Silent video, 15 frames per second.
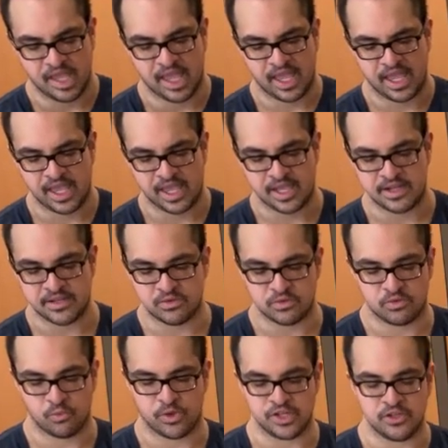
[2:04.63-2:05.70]

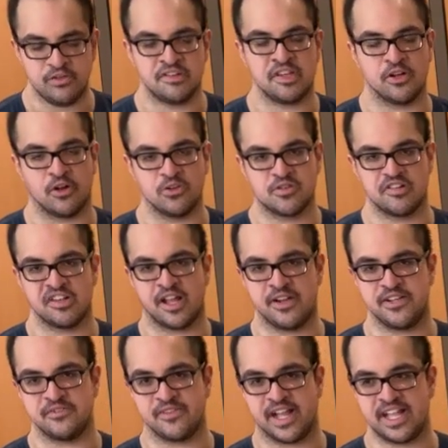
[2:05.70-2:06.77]
And when using an
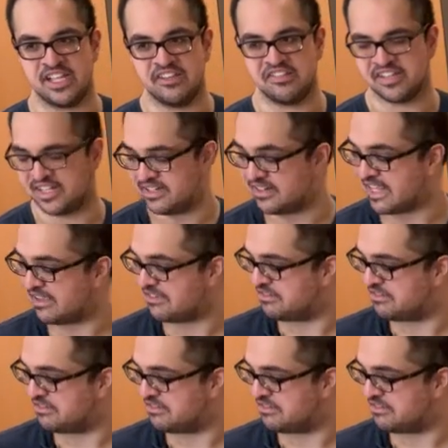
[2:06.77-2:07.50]
ultrasound device and